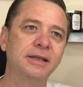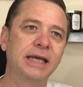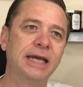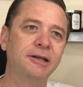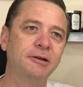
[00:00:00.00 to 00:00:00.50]

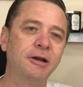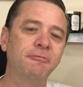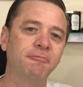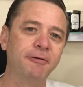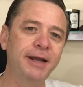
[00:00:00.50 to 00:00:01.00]
it
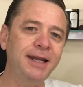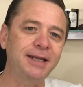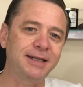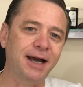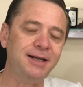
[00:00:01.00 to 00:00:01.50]
really
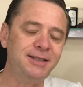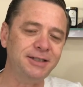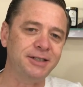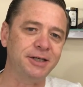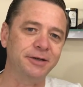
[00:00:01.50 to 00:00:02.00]

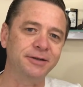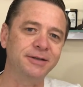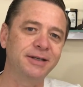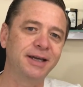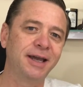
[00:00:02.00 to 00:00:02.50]
touches you.
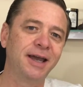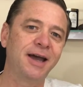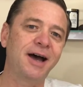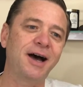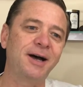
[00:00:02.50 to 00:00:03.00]

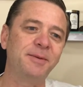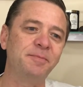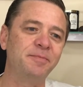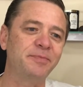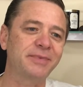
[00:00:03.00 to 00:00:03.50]

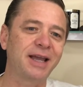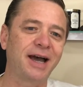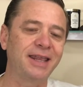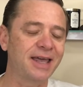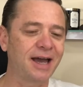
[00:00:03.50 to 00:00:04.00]

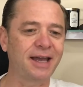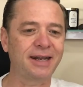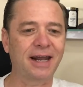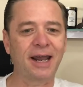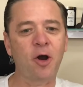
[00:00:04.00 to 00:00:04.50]

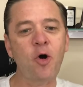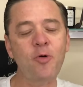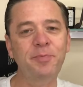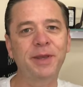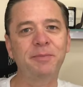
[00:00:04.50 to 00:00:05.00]
I
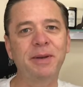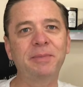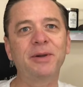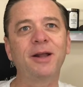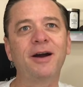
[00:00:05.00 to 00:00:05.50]
hope that
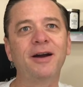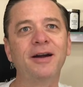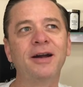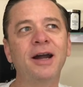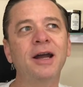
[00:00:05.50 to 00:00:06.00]
people
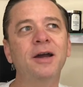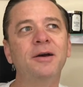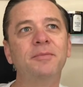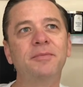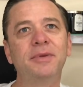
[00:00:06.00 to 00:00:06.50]
are
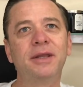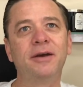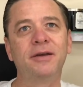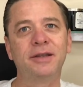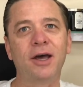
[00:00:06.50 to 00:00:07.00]

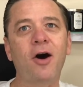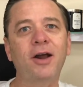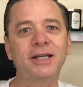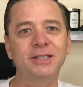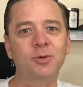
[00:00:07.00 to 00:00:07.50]
the
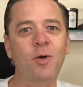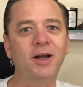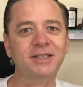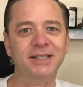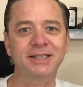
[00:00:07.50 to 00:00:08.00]
audience
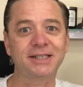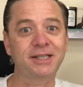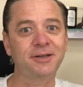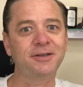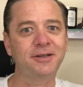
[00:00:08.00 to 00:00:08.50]
watching this.
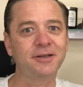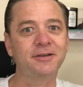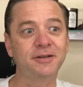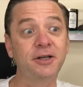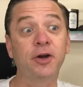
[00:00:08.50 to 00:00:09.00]

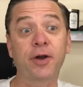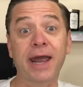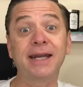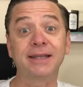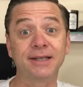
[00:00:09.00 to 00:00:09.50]
You're
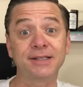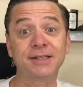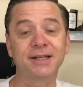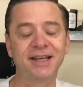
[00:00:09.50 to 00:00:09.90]
getting this.